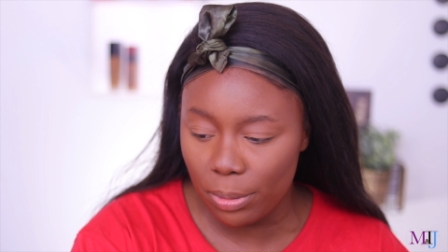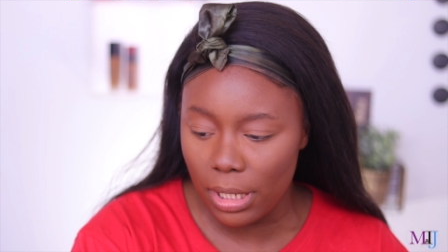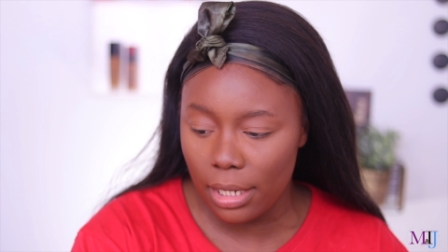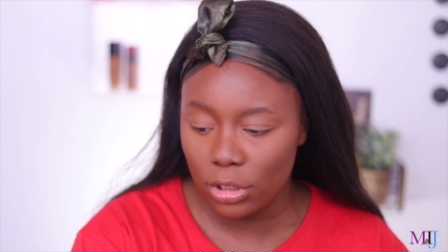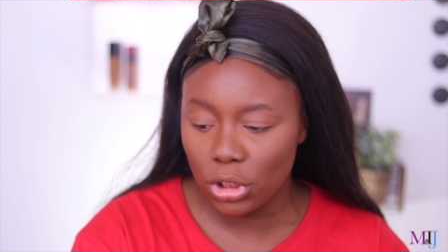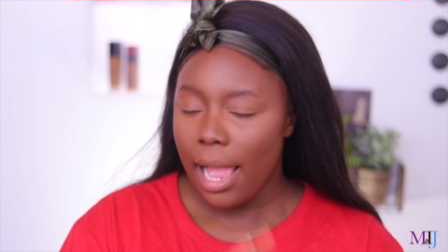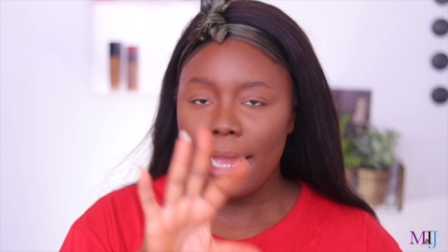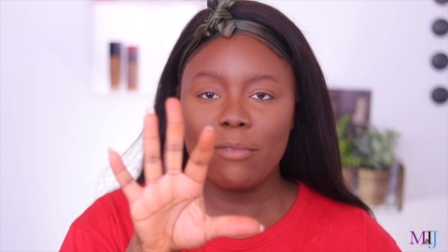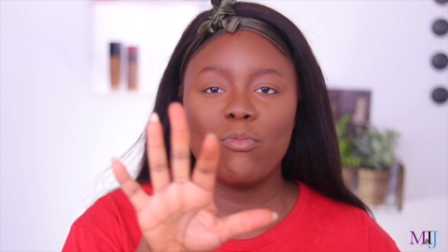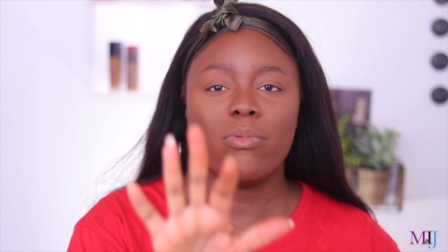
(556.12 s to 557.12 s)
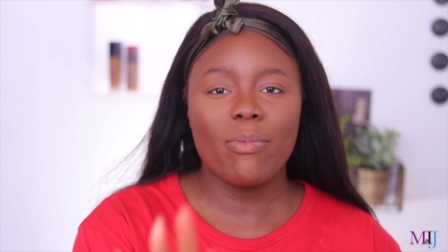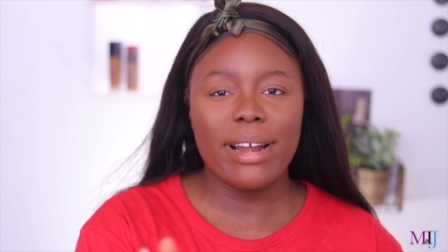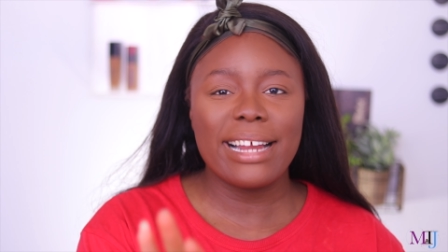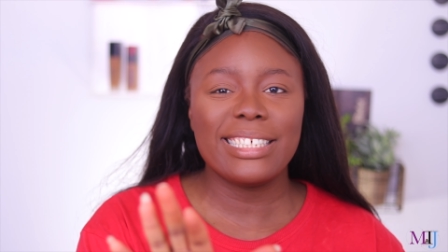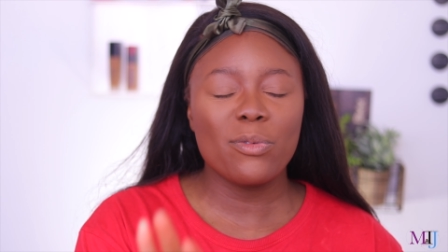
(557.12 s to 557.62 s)
blush, I,
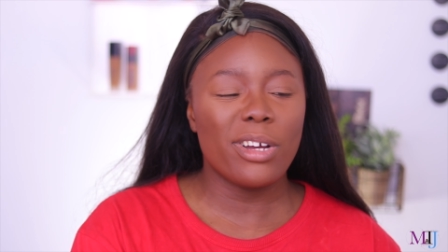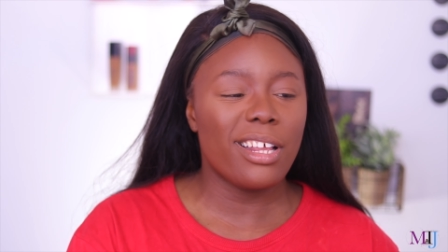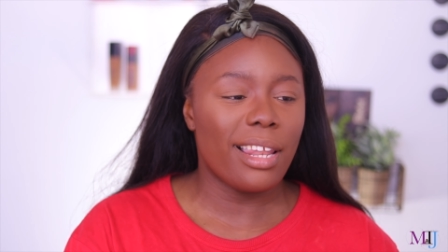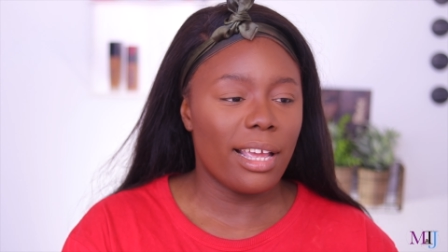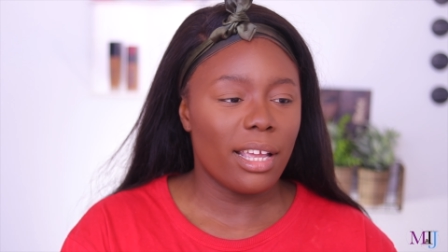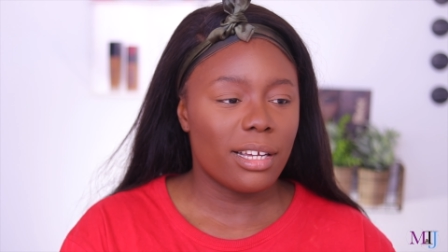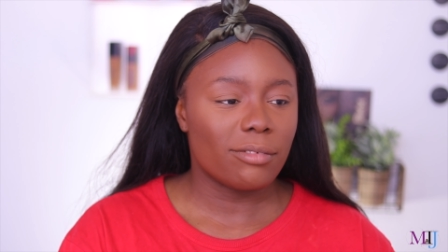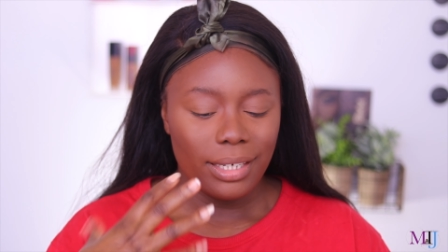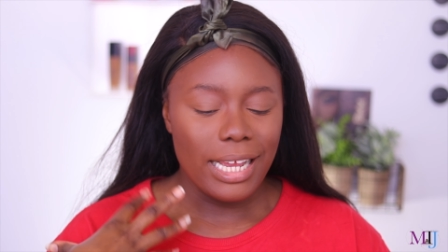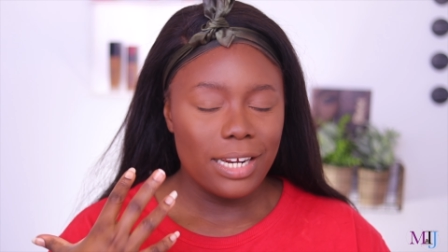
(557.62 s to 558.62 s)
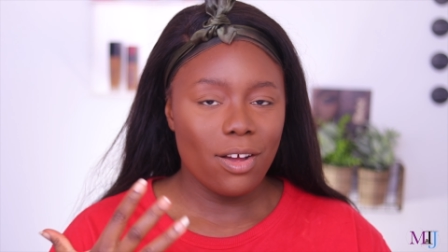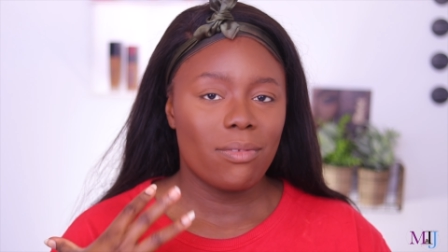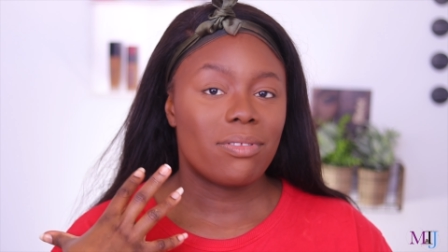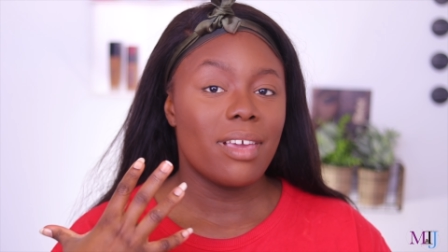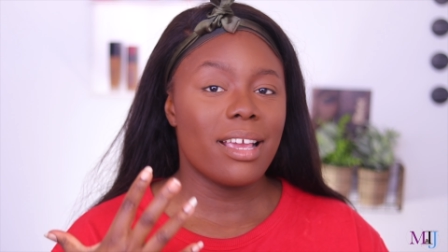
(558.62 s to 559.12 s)
I didn't wanna like lay it
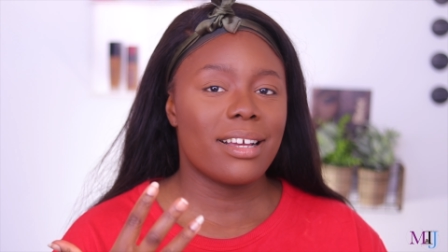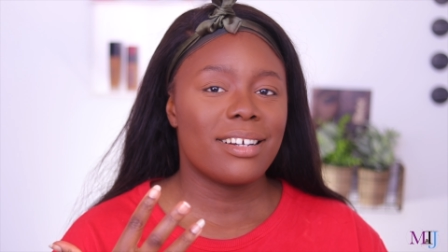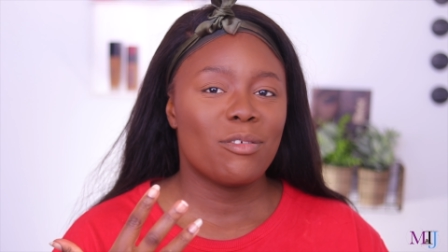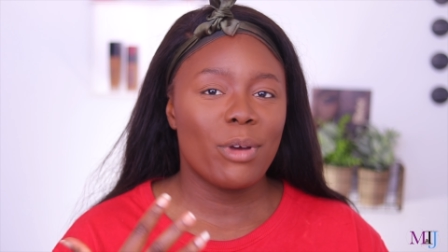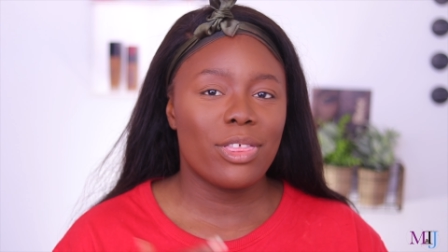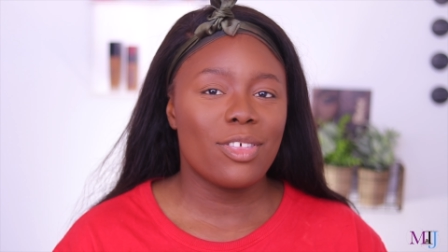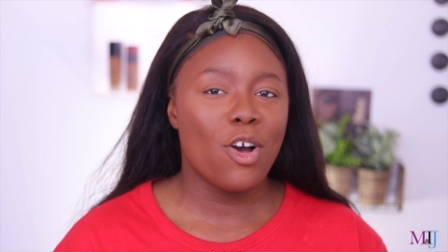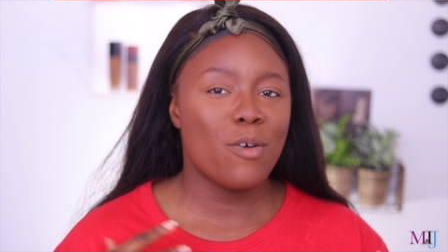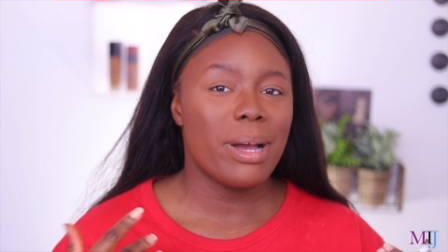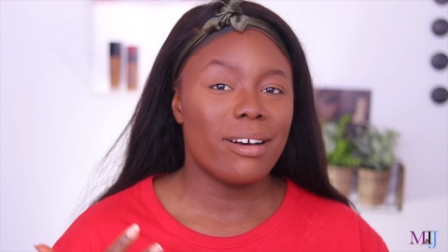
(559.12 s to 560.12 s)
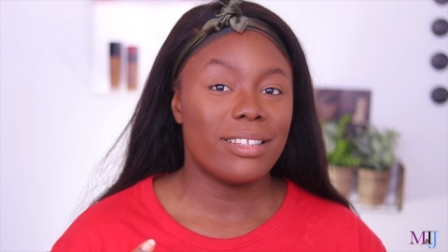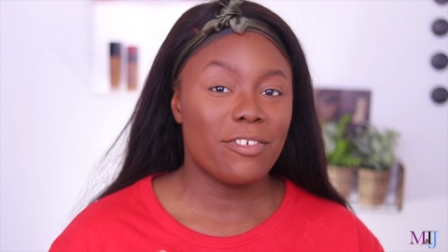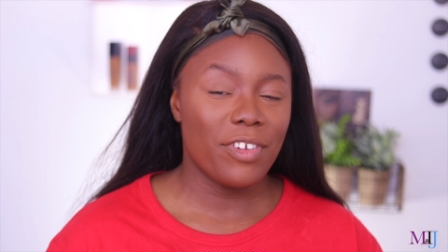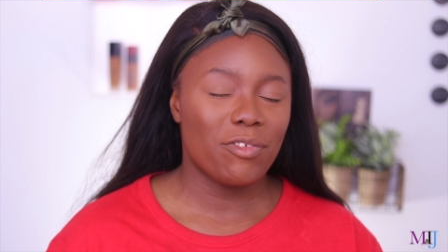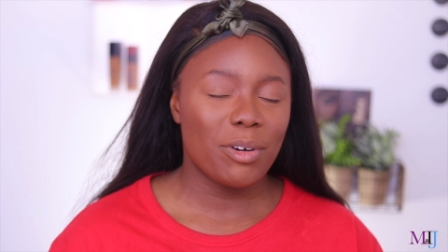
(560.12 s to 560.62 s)
on thick with all my other
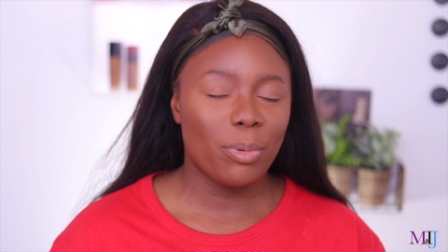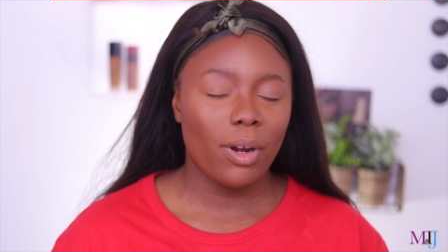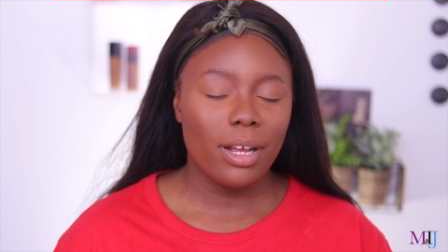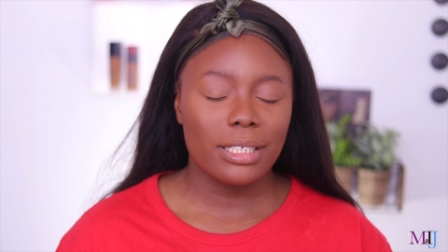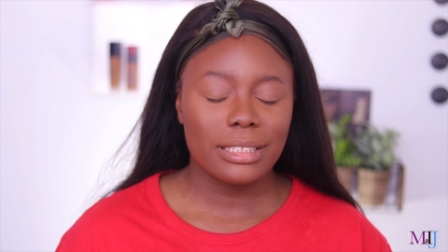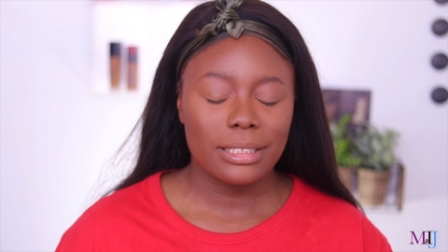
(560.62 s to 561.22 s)
favorite products.